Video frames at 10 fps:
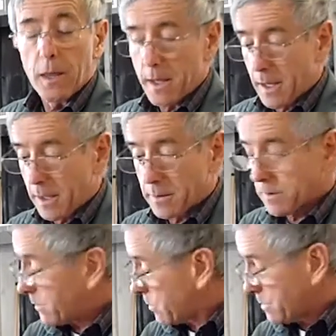then
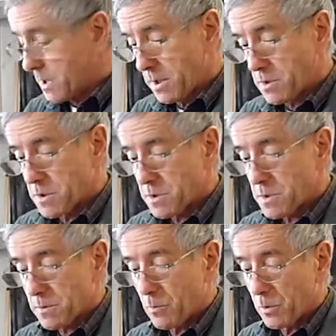those
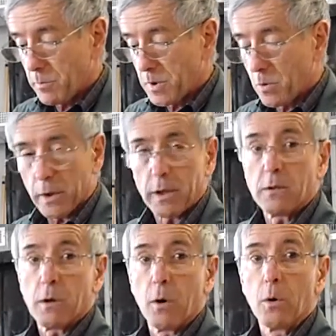hinges will be going
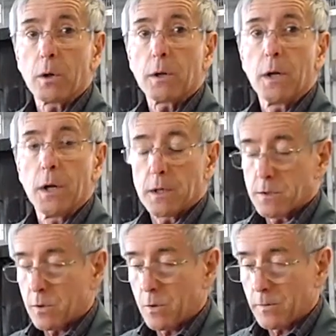into oak,
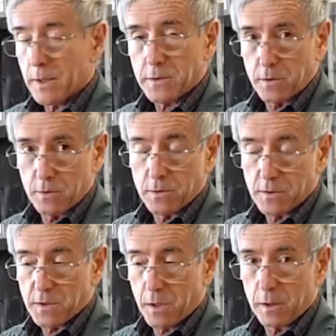so that's good and
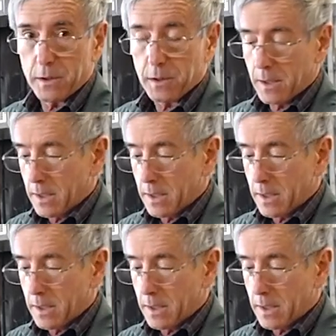solid.